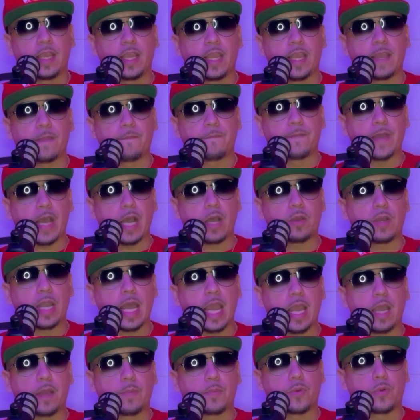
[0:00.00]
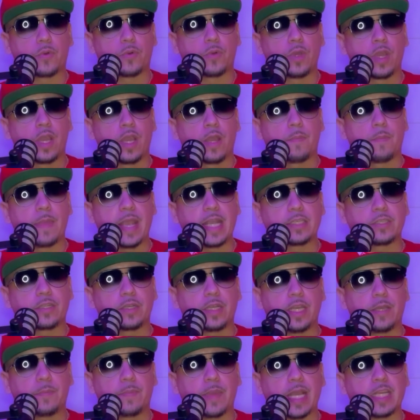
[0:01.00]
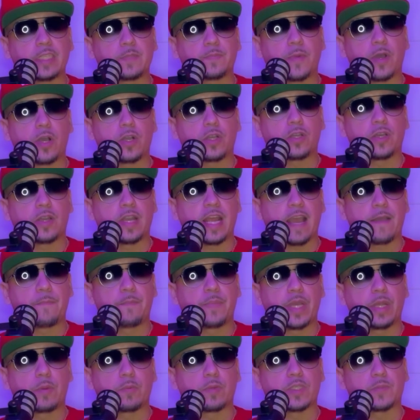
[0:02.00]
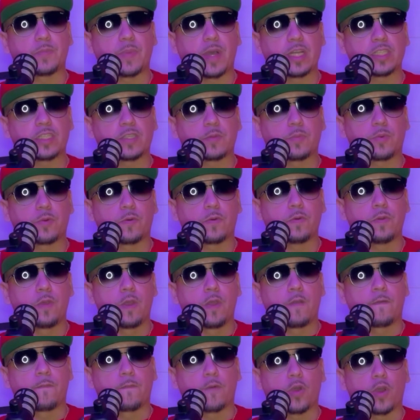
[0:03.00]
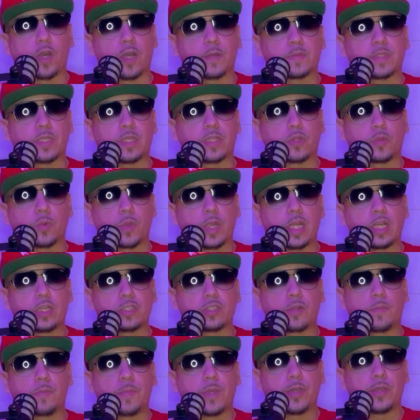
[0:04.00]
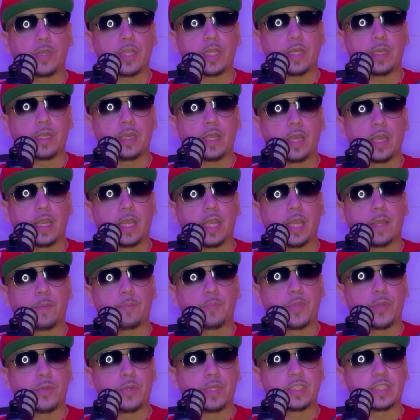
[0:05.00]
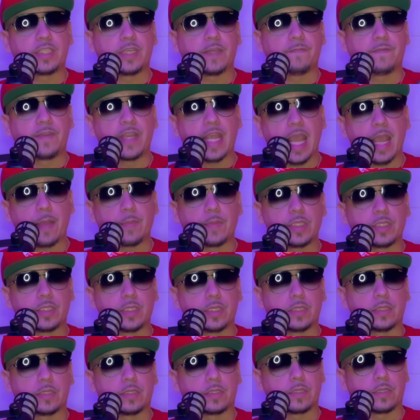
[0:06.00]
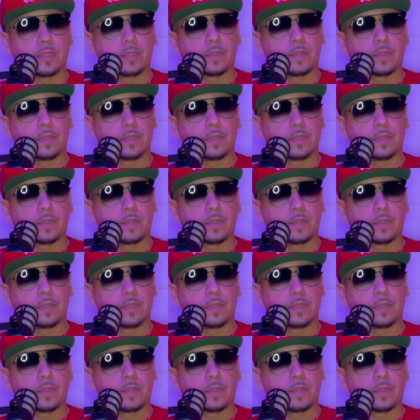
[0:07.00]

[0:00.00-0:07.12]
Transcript: If found liable, Major League Baseball could have been responsible for up to 300 million in punitive damages.